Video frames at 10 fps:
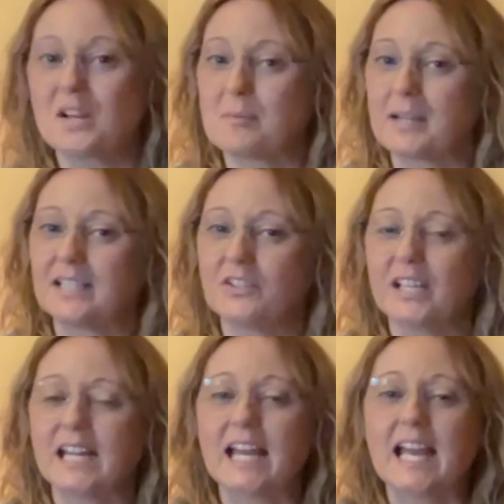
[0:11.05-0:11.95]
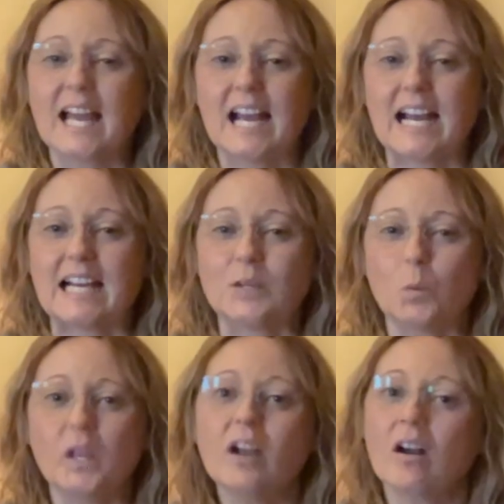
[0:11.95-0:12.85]
I'm Hilary, and
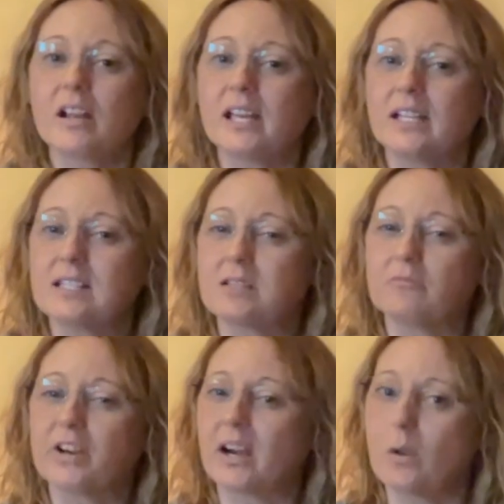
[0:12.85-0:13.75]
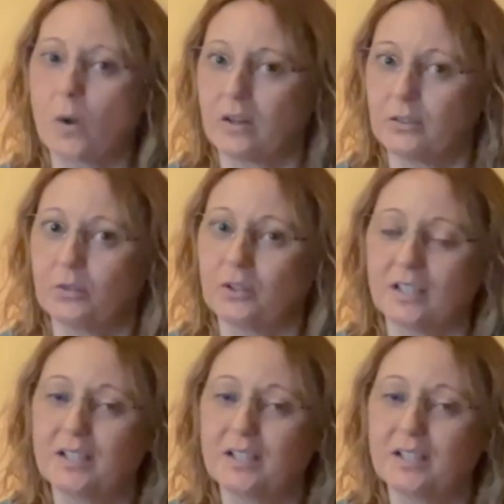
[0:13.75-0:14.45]
we are in some very well known